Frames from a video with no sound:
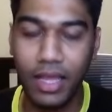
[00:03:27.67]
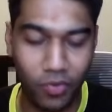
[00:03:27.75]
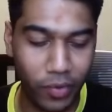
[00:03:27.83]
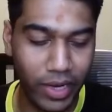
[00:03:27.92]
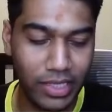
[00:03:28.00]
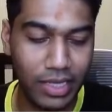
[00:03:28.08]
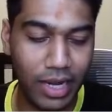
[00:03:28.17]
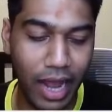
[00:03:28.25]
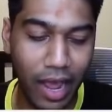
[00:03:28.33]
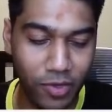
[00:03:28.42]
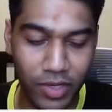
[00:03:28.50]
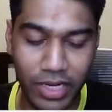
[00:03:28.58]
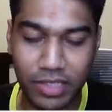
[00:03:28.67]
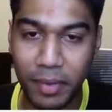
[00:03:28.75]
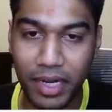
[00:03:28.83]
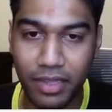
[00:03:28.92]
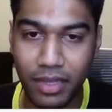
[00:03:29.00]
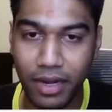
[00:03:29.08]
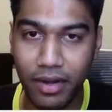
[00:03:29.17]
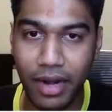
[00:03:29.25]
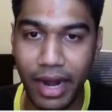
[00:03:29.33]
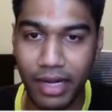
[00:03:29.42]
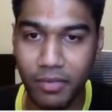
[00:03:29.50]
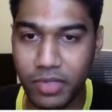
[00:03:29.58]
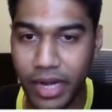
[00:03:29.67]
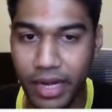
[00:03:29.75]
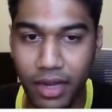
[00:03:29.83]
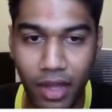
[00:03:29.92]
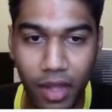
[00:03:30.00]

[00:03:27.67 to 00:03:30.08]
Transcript: crazy that I was not expecting 300 items, right?